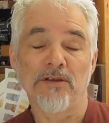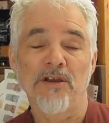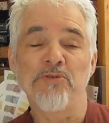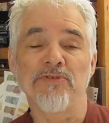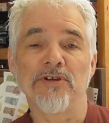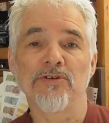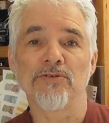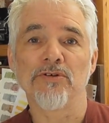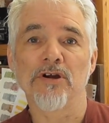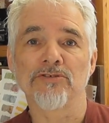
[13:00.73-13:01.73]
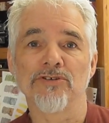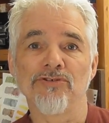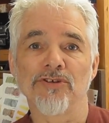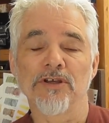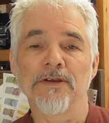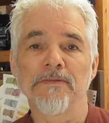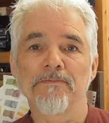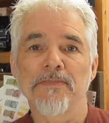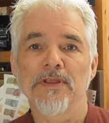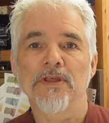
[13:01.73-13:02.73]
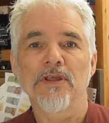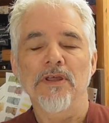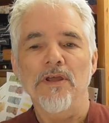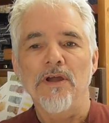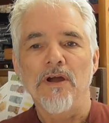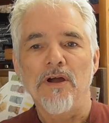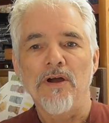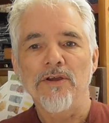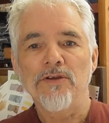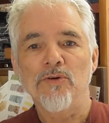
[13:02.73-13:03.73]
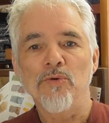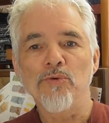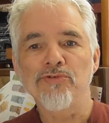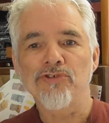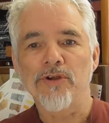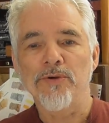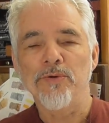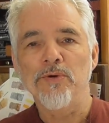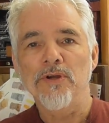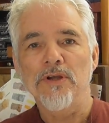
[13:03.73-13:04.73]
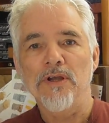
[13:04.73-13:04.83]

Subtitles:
hopefully a good artist. I also